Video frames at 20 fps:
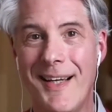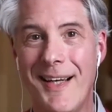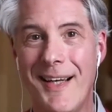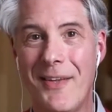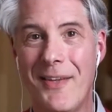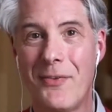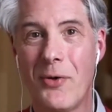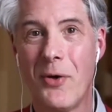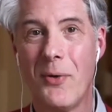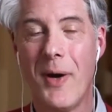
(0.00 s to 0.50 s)

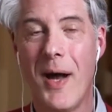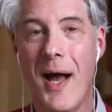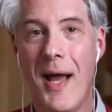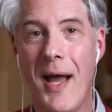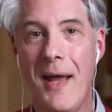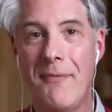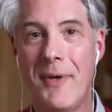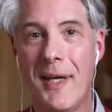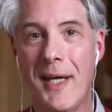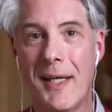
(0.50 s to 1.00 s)
So
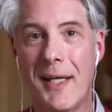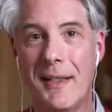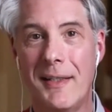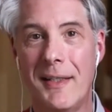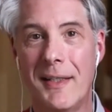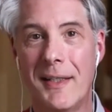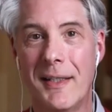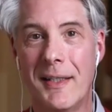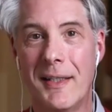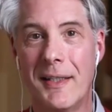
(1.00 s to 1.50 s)
I've
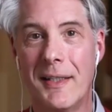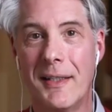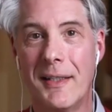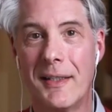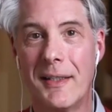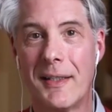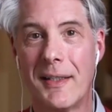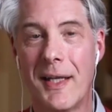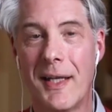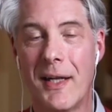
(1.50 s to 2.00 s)
had
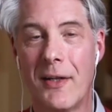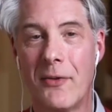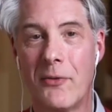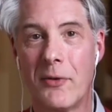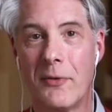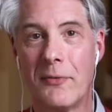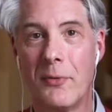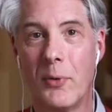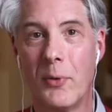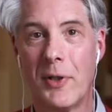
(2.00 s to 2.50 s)

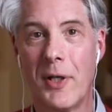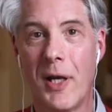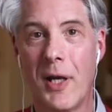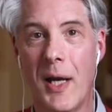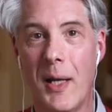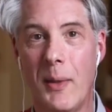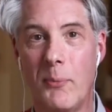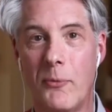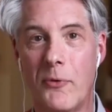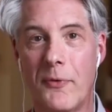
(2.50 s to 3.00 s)
cancer 4
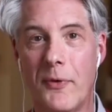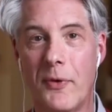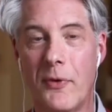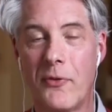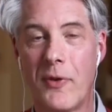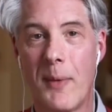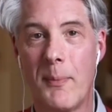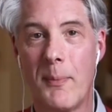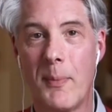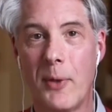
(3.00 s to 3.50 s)
times. First
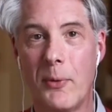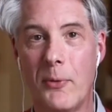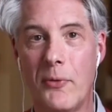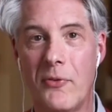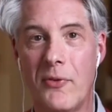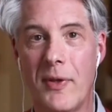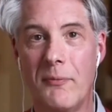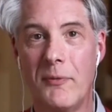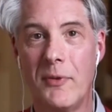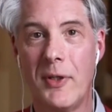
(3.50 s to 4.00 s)
time I was
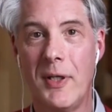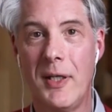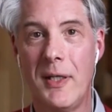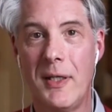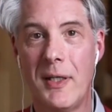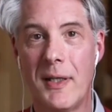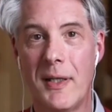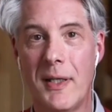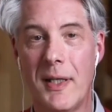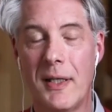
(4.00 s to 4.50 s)

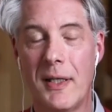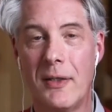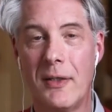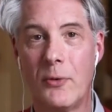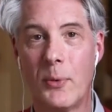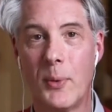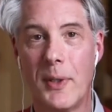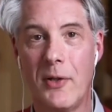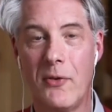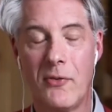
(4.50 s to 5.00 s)
17, and then
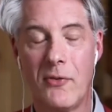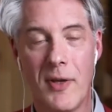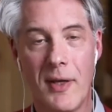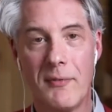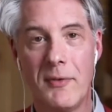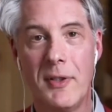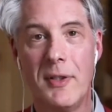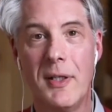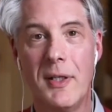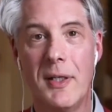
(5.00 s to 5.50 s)

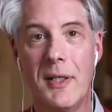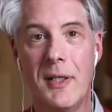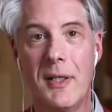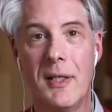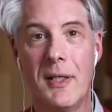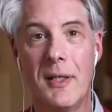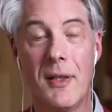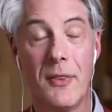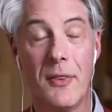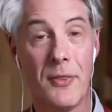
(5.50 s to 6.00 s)
27,
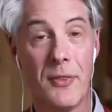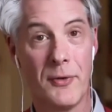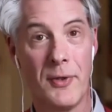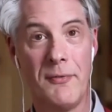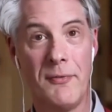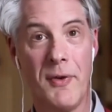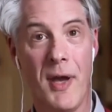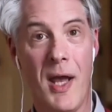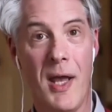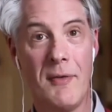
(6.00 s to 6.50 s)

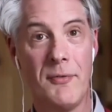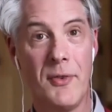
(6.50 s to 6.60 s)
35,